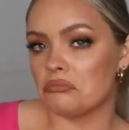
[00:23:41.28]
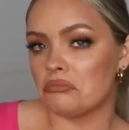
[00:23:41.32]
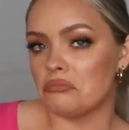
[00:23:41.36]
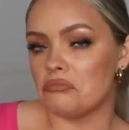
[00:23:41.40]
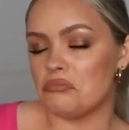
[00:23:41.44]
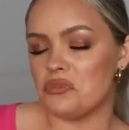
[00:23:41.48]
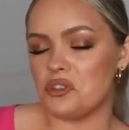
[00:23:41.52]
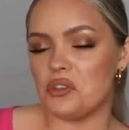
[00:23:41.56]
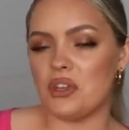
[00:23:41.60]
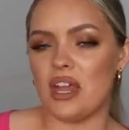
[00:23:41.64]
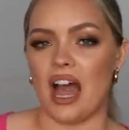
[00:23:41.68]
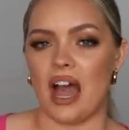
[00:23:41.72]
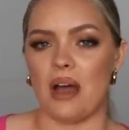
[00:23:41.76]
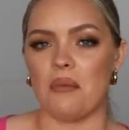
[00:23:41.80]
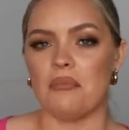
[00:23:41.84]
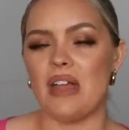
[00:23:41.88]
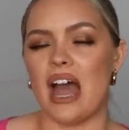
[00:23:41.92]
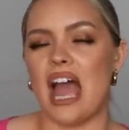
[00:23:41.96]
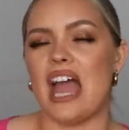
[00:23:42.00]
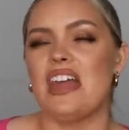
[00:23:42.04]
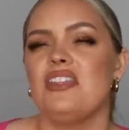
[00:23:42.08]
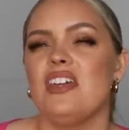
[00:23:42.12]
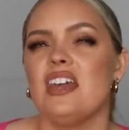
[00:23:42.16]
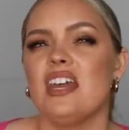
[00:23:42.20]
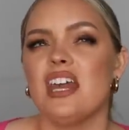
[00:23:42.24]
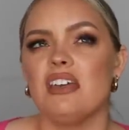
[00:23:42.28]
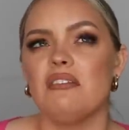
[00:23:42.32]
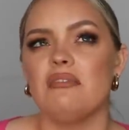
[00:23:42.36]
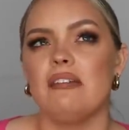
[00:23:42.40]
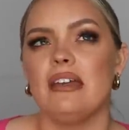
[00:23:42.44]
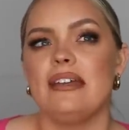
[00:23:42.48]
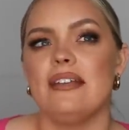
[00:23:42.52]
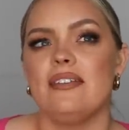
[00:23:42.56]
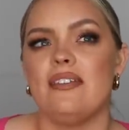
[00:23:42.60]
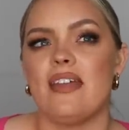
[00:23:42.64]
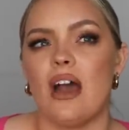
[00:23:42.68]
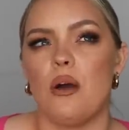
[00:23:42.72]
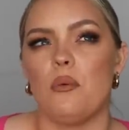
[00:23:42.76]
So yeah, I think I
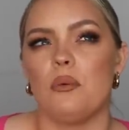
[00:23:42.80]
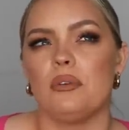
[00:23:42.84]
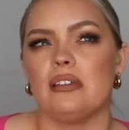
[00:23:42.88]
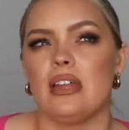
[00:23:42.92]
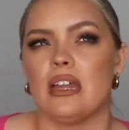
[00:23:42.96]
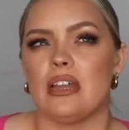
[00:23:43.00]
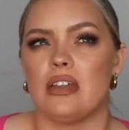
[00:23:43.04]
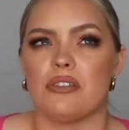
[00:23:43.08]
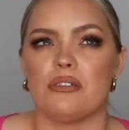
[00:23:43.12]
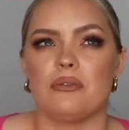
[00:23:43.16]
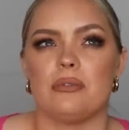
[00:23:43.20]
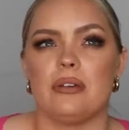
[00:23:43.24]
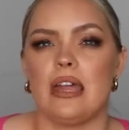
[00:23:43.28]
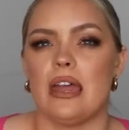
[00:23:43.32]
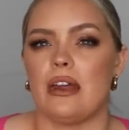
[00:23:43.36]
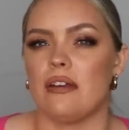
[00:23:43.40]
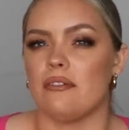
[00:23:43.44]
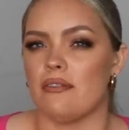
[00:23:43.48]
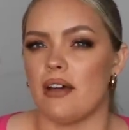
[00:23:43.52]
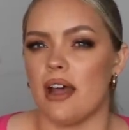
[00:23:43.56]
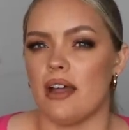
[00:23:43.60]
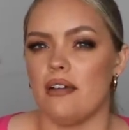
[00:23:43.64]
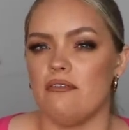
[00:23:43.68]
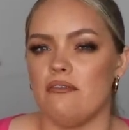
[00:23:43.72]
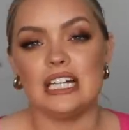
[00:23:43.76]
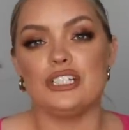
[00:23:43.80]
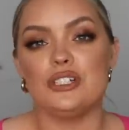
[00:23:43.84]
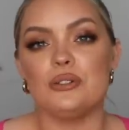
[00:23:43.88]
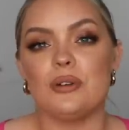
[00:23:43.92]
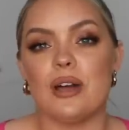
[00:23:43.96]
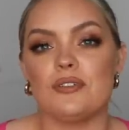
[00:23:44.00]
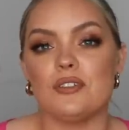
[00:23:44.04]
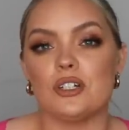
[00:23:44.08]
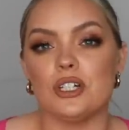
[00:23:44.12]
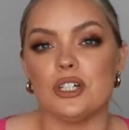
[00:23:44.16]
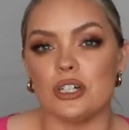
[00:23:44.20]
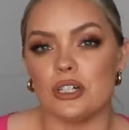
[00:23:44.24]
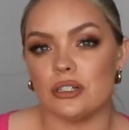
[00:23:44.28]
rated that one like a three out of five. I do have
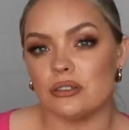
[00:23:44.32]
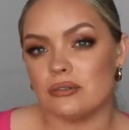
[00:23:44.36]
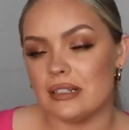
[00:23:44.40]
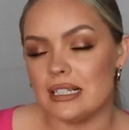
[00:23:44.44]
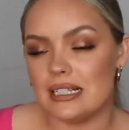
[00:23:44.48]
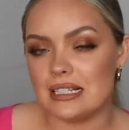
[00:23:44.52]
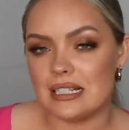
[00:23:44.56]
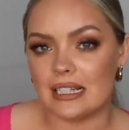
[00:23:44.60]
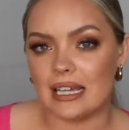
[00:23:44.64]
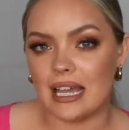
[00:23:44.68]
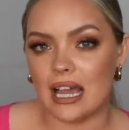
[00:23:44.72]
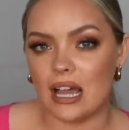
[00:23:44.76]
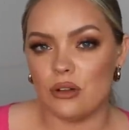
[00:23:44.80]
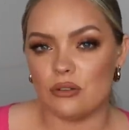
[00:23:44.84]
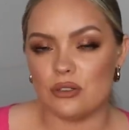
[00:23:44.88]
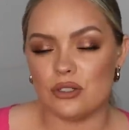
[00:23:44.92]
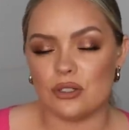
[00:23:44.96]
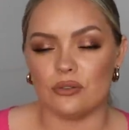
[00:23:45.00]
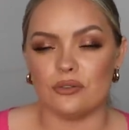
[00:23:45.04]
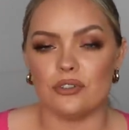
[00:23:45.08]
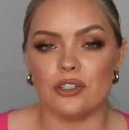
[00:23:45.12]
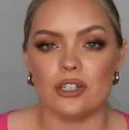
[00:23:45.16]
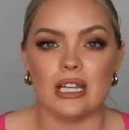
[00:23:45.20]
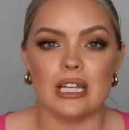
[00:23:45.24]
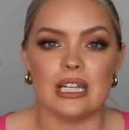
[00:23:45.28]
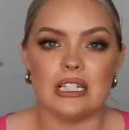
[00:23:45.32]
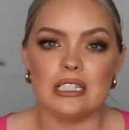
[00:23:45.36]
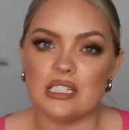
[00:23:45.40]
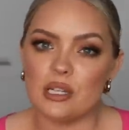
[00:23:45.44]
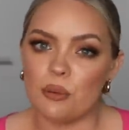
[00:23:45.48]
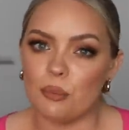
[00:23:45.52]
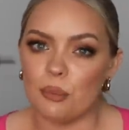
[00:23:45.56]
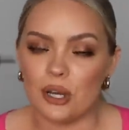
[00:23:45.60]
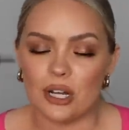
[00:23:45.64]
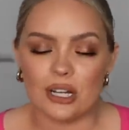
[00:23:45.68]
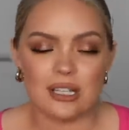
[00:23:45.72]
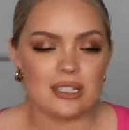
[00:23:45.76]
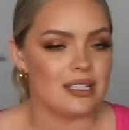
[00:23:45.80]
a Goodreads account, so if you're into
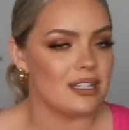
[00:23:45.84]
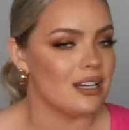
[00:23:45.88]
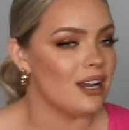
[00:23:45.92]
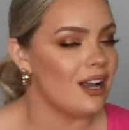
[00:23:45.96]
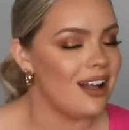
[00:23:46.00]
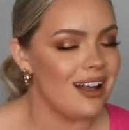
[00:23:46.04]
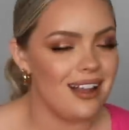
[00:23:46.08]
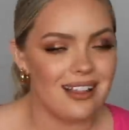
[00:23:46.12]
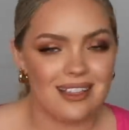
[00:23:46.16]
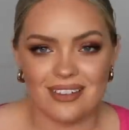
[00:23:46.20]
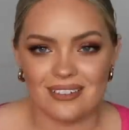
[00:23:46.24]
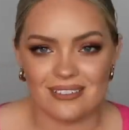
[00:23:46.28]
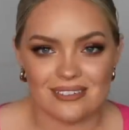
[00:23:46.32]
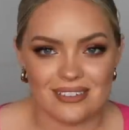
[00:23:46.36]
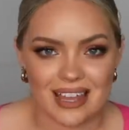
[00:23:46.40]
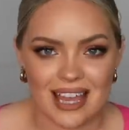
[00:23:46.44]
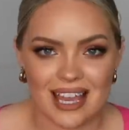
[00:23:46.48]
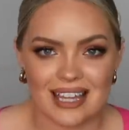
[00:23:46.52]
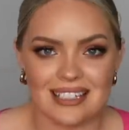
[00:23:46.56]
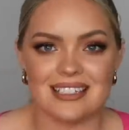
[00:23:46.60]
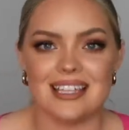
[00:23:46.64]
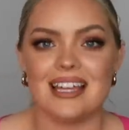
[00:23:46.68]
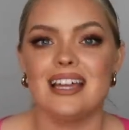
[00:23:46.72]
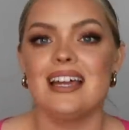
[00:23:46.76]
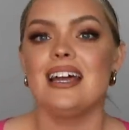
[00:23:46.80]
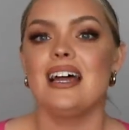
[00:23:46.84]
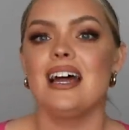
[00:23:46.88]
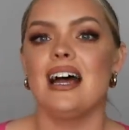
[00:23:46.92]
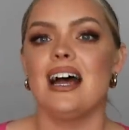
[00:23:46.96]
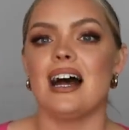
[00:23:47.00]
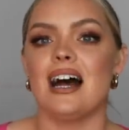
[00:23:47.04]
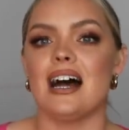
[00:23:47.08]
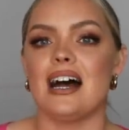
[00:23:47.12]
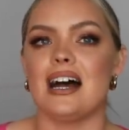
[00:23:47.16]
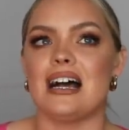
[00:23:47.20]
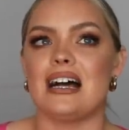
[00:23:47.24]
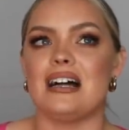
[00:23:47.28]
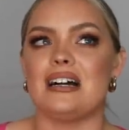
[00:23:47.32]
books and all of that,
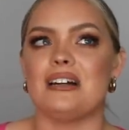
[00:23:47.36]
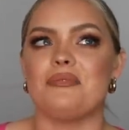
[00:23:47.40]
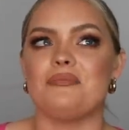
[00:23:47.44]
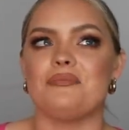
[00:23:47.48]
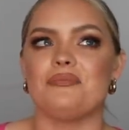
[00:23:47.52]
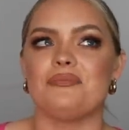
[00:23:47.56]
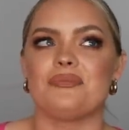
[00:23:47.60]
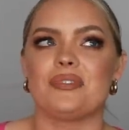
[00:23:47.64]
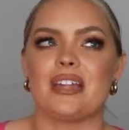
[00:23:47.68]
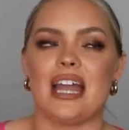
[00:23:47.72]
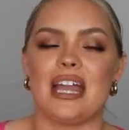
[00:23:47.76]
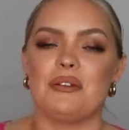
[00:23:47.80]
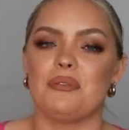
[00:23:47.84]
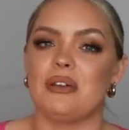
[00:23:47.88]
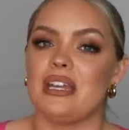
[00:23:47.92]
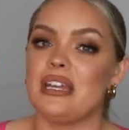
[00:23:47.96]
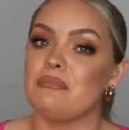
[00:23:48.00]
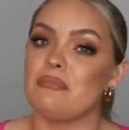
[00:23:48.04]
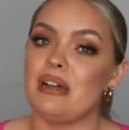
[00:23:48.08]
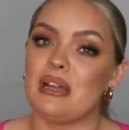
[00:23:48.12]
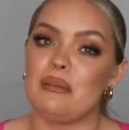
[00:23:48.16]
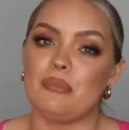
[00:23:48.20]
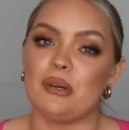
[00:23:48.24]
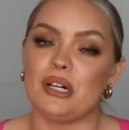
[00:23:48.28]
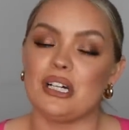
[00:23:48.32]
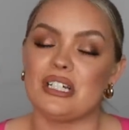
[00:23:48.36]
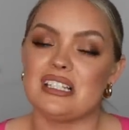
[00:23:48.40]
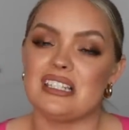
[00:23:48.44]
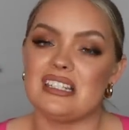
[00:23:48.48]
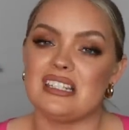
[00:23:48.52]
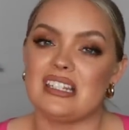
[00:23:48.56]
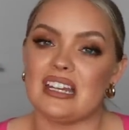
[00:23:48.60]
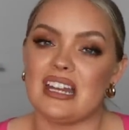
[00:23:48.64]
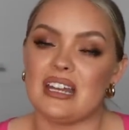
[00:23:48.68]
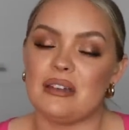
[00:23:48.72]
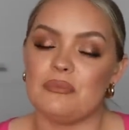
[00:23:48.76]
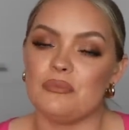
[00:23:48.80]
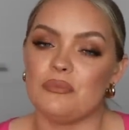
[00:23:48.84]
um, I rate my books
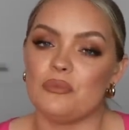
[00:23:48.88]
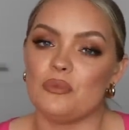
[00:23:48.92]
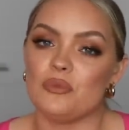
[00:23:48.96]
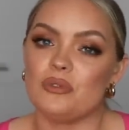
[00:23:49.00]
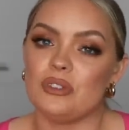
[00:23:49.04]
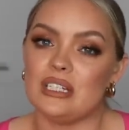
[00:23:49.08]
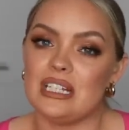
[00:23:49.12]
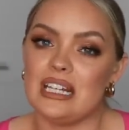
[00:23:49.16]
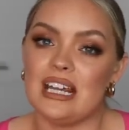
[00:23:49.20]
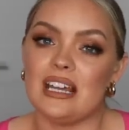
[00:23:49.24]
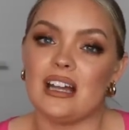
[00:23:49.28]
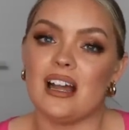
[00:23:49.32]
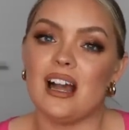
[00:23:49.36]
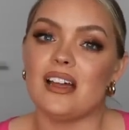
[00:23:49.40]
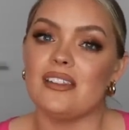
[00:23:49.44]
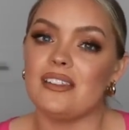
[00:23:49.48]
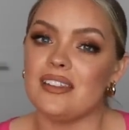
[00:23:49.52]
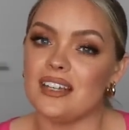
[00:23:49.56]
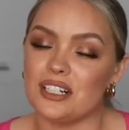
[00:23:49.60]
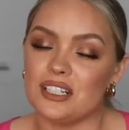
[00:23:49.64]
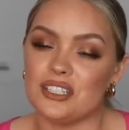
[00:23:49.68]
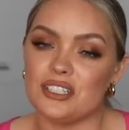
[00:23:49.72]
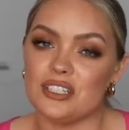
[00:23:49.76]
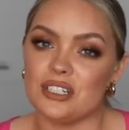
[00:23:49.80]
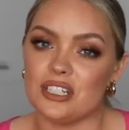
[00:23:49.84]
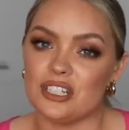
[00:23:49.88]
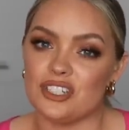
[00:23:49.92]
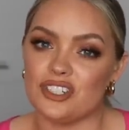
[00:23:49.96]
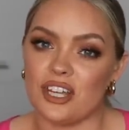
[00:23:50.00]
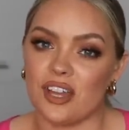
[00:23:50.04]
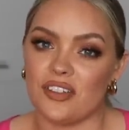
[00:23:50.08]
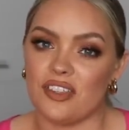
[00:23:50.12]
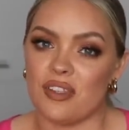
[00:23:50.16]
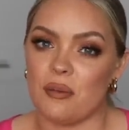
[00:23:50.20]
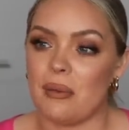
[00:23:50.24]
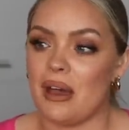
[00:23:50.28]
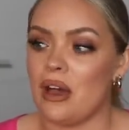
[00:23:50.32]
that I'm reading on there so you can check them